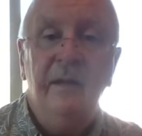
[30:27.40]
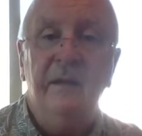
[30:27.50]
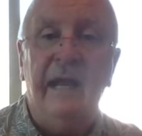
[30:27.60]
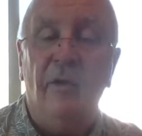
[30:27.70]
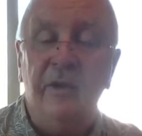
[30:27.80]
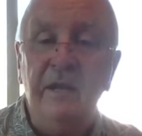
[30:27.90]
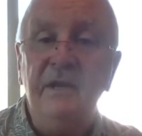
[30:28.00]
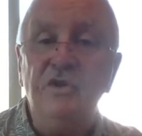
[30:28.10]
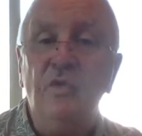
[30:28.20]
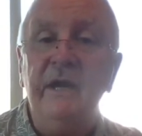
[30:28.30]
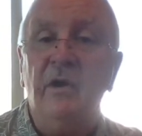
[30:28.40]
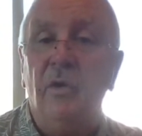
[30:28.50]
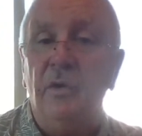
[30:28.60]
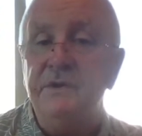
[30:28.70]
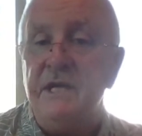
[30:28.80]
Now, in between our
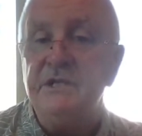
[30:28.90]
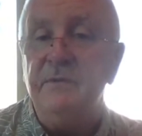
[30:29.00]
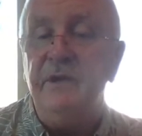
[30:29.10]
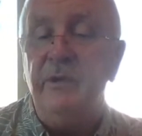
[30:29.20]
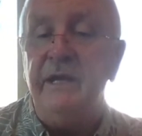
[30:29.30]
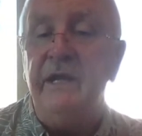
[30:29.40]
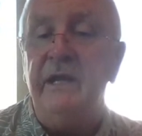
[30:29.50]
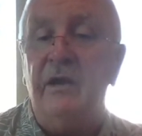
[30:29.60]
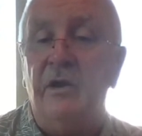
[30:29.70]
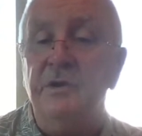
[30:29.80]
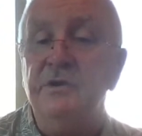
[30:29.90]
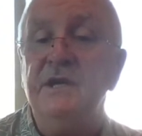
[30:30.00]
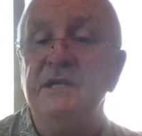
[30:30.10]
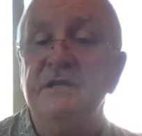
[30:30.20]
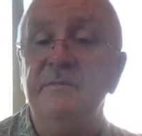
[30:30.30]
Old Testament reading and our New
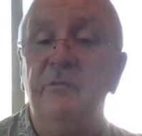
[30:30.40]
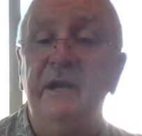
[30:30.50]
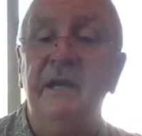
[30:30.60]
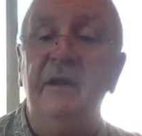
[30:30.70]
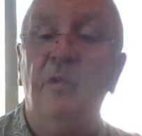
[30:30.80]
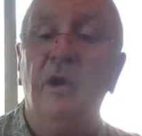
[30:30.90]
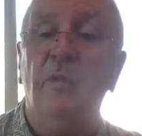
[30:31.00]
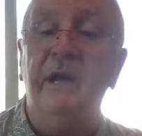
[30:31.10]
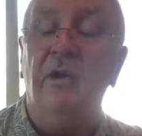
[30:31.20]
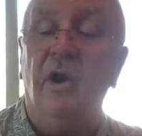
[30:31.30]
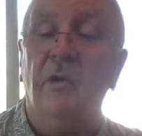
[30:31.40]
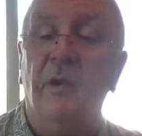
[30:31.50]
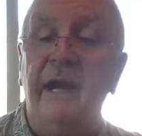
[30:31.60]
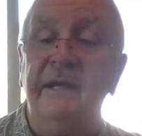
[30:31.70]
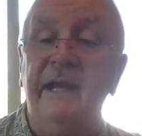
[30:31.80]
Testament reading, where we are
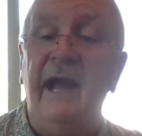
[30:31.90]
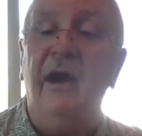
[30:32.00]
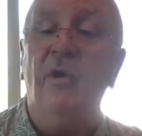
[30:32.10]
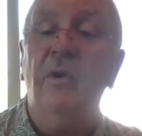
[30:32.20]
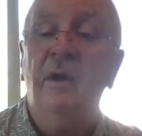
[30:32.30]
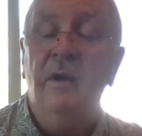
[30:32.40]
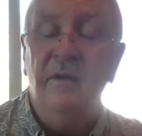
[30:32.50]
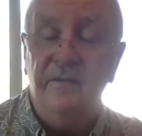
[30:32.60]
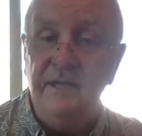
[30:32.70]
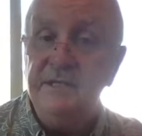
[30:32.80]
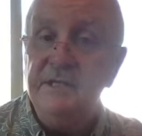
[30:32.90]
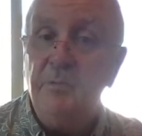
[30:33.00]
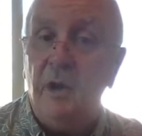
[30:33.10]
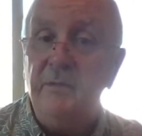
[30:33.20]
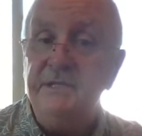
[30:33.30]
right now, this is
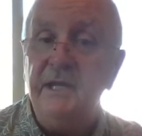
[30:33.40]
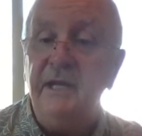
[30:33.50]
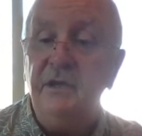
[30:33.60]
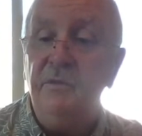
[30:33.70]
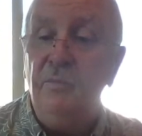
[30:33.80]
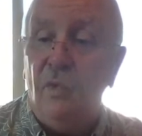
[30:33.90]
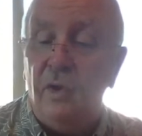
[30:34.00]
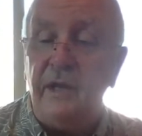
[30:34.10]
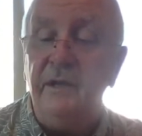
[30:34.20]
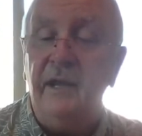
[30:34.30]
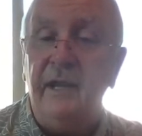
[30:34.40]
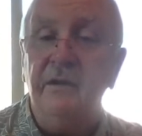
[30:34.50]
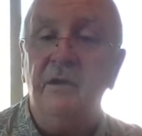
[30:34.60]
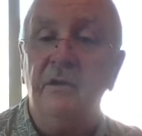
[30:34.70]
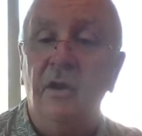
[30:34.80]
where we say good morning and
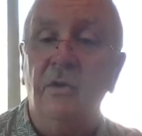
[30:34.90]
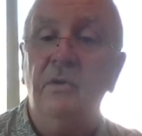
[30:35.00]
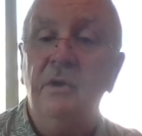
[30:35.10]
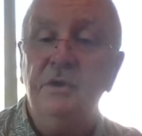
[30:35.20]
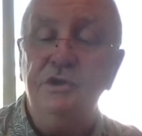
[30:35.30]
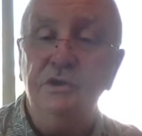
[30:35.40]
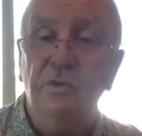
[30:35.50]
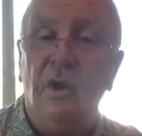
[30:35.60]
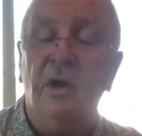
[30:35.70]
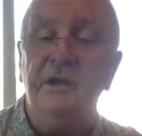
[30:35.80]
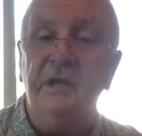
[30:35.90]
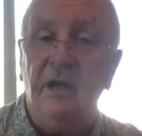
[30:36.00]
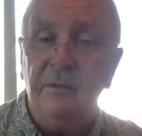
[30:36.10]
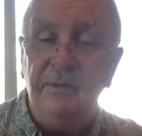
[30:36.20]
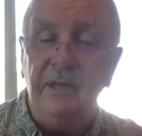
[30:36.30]
hello to our
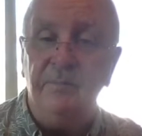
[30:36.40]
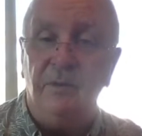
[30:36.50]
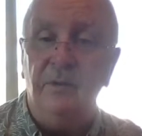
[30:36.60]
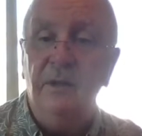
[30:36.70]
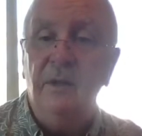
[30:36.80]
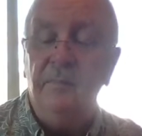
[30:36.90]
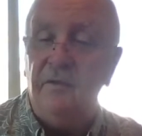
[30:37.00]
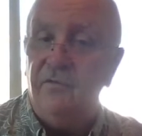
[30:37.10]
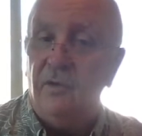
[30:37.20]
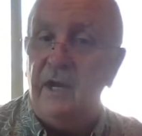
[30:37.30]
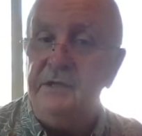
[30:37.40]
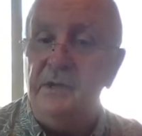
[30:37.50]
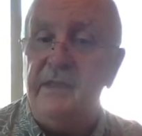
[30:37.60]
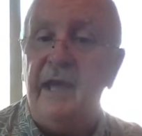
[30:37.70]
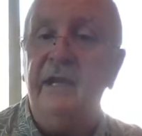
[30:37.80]
young people. Before I do
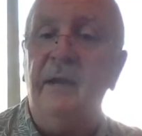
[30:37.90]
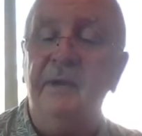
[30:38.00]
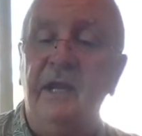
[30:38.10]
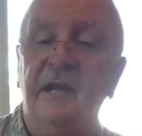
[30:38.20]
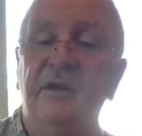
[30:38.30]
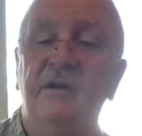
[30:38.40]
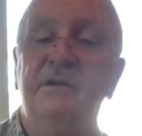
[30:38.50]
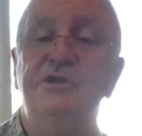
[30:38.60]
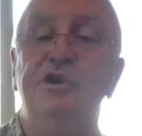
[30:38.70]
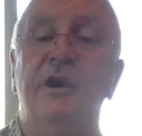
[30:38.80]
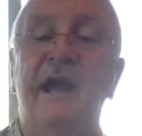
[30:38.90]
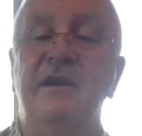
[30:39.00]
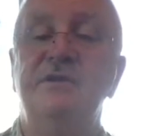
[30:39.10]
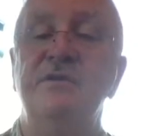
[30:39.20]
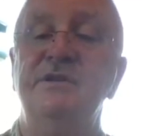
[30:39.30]
that, I'm going to acknowledge your
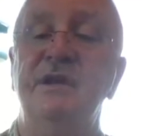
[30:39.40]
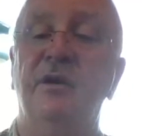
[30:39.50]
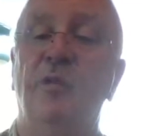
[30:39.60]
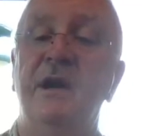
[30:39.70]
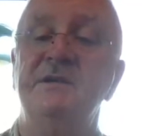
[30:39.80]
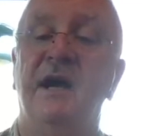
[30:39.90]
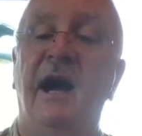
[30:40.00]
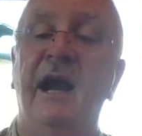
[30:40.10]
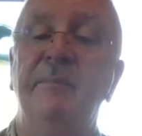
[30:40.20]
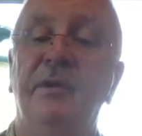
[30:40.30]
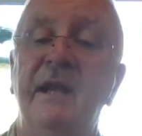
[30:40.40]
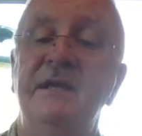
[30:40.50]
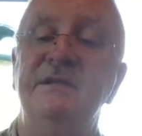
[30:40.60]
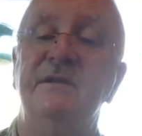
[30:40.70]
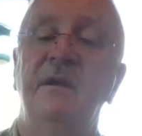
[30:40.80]
answers here. What is a high
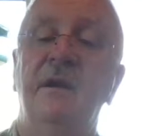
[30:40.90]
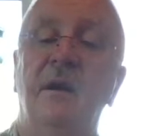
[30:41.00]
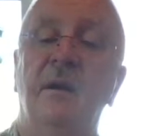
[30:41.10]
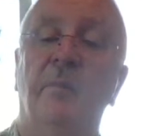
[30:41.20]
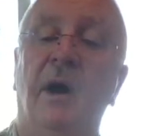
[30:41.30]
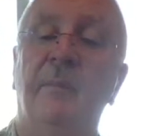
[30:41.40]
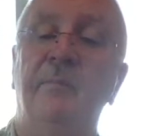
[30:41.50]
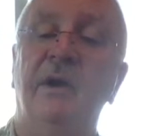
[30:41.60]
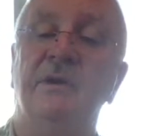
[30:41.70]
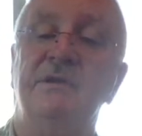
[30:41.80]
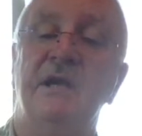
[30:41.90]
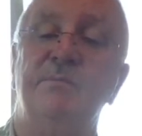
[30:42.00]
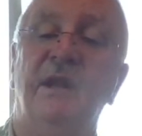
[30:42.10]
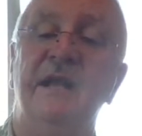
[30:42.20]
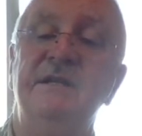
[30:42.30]
place? Bob Bell says
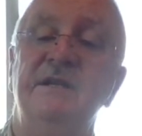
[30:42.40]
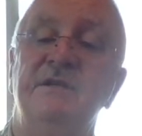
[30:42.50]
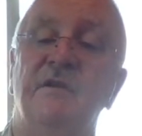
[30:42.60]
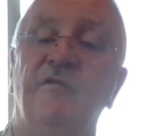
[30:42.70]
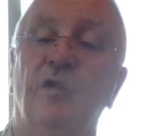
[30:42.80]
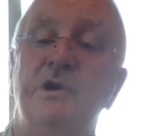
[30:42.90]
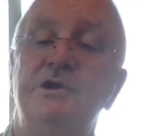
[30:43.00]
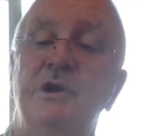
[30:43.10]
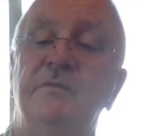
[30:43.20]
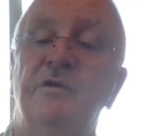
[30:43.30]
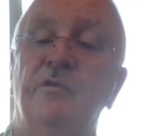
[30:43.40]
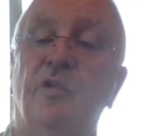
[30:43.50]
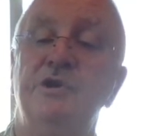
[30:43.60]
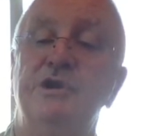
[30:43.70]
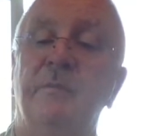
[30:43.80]
places of worship to
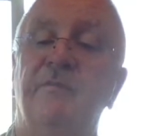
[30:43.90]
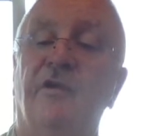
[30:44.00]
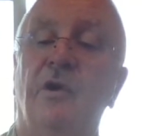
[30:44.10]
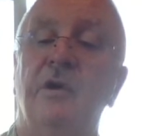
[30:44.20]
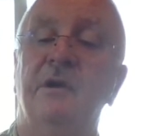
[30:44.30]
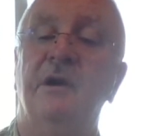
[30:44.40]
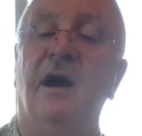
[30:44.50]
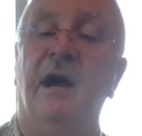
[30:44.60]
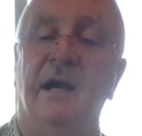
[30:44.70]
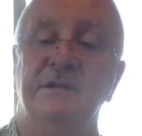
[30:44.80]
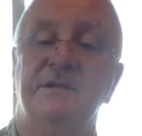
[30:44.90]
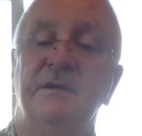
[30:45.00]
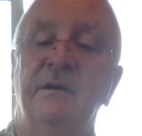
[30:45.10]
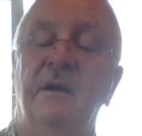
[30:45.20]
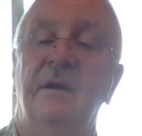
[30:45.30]
worship foreign gods.
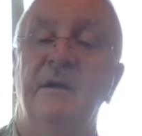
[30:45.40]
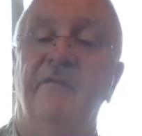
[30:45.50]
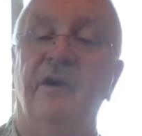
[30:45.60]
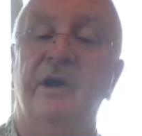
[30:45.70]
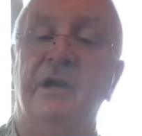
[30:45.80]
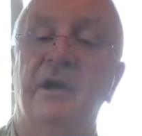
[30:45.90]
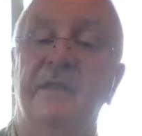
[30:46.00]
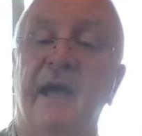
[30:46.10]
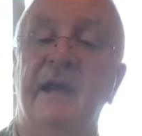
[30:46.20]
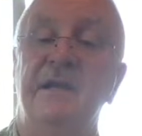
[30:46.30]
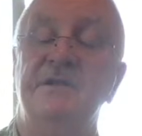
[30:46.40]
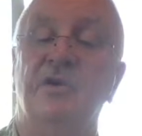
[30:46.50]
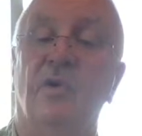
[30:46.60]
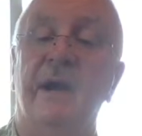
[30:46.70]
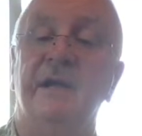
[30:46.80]
Very good. That is
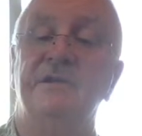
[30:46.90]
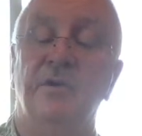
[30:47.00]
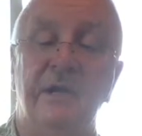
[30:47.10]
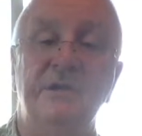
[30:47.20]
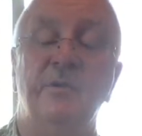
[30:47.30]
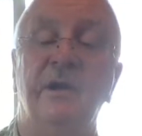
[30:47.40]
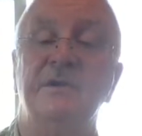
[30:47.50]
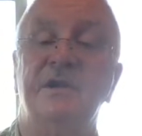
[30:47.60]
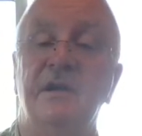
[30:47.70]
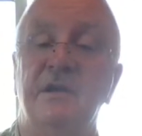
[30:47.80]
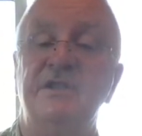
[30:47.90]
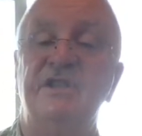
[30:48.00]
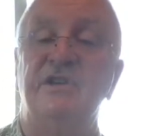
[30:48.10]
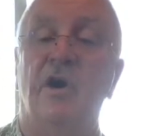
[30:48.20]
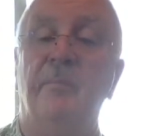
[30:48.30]
correct. So Israel is going to
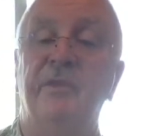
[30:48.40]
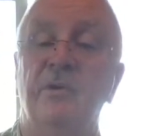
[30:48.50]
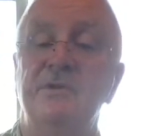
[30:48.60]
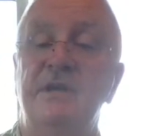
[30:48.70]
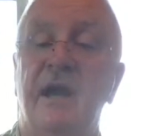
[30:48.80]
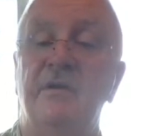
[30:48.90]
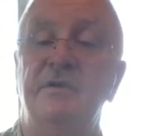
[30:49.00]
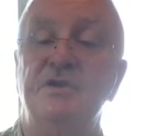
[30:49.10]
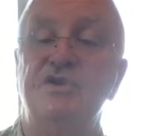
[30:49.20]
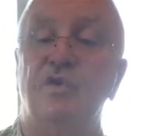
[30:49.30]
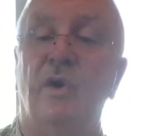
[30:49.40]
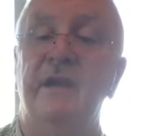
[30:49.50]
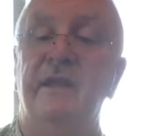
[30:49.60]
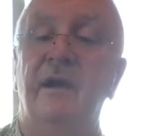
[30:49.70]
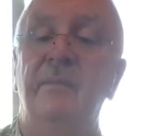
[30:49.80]
stomp those down, destroy
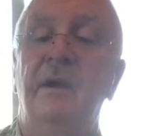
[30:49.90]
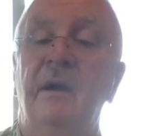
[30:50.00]
them.